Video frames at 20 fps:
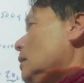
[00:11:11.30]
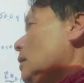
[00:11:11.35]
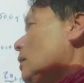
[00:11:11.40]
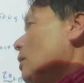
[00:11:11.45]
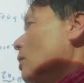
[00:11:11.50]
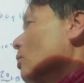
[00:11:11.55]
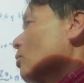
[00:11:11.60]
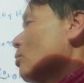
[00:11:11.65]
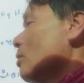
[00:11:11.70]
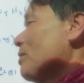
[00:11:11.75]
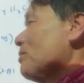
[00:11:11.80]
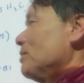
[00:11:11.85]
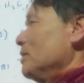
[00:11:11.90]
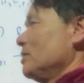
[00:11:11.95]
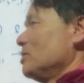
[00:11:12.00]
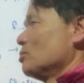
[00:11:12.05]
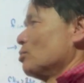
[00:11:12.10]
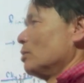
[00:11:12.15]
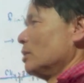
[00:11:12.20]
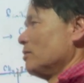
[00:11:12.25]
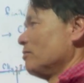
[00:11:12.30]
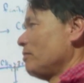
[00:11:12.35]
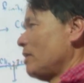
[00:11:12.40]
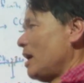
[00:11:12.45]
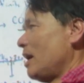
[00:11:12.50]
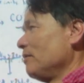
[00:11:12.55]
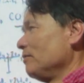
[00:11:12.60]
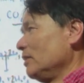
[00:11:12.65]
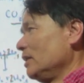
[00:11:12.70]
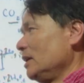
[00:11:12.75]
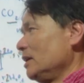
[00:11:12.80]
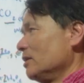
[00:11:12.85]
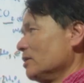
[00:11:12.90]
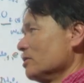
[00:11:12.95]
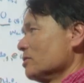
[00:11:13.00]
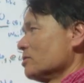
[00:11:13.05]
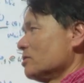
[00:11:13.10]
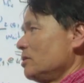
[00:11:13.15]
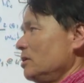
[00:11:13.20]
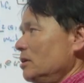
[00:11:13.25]
or roughly 25
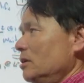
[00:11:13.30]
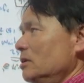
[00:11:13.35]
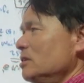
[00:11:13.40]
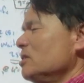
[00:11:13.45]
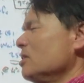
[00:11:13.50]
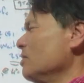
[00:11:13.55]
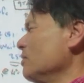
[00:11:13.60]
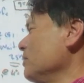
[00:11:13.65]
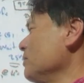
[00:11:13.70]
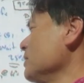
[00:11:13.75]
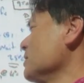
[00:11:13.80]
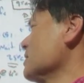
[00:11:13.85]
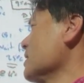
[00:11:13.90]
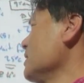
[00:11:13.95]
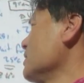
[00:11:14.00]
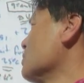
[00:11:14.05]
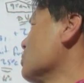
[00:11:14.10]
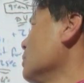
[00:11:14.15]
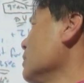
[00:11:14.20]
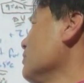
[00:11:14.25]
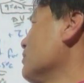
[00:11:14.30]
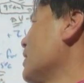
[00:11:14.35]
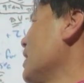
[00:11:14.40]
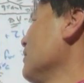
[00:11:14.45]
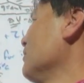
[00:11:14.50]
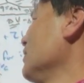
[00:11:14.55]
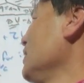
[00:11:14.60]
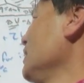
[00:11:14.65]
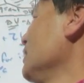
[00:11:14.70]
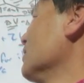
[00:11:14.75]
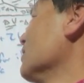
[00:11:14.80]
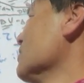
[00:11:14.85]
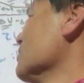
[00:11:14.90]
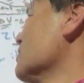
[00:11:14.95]
liters. And so if we say 25 liters,